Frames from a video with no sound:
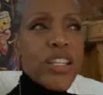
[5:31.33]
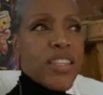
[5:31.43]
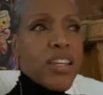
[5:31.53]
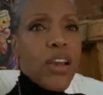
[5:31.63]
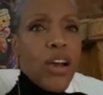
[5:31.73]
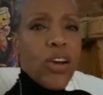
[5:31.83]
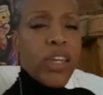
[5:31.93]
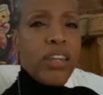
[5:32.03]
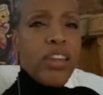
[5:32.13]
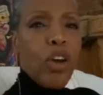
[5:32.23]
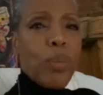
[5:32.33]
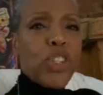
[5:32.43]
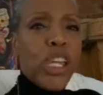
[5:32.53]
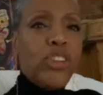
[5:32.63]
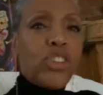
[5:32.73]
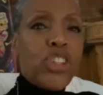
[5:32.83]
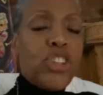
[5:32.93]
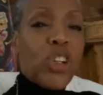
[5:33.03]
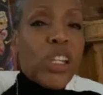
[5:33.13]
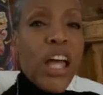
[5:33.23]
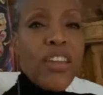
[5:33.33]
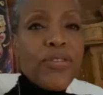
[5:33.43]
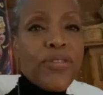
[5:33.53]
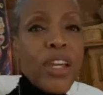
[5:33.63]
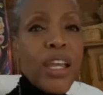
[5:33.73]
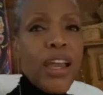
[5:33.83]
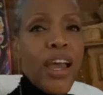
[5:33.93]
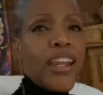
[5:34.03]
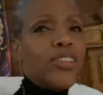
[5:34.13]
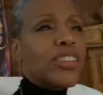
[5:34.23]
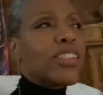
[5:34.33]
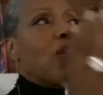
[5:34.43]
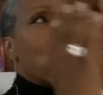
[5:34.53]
and said, okay, now I'm changing your life. And I was like,